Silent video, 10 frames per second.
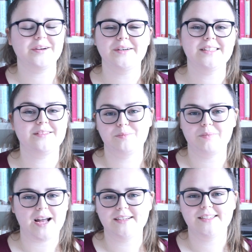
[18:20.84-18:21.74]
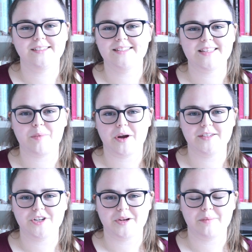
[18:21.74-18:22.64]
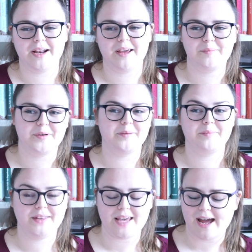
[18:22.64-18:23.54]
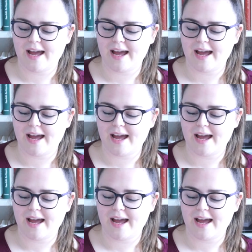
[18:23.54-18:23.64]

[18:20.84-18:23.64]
So I didn't see the point in talking about it, but yeah.